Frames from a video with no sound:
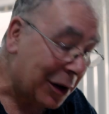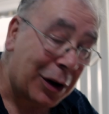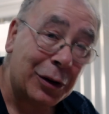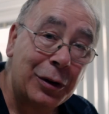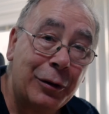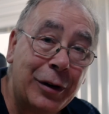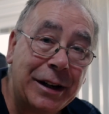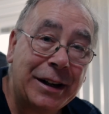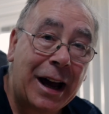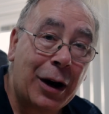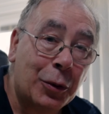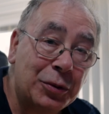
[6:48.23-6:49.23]
I'm going to read
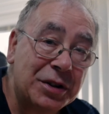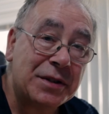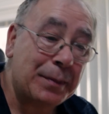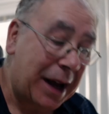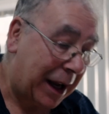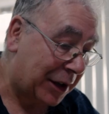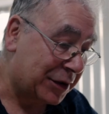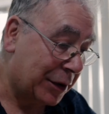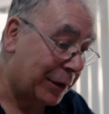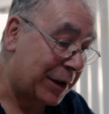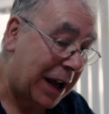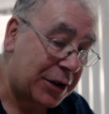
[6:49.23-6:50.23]
out all the specs
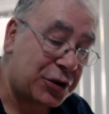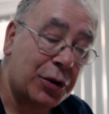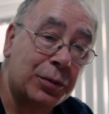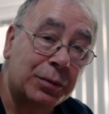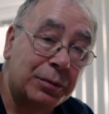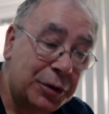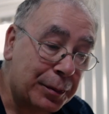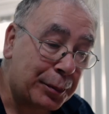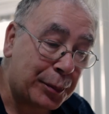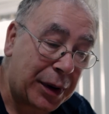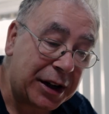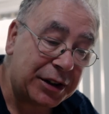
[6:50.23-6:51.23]
of the actual
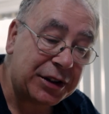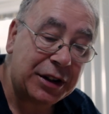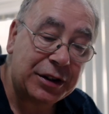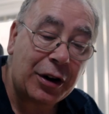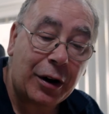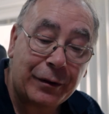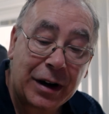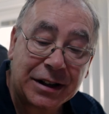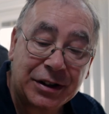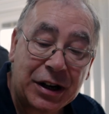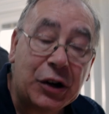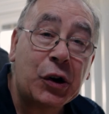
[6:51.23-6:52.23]
pieces that I've
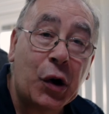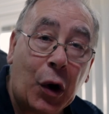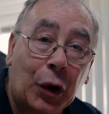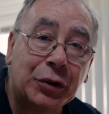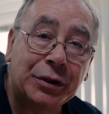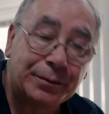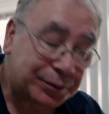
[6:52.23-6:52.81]
actually got.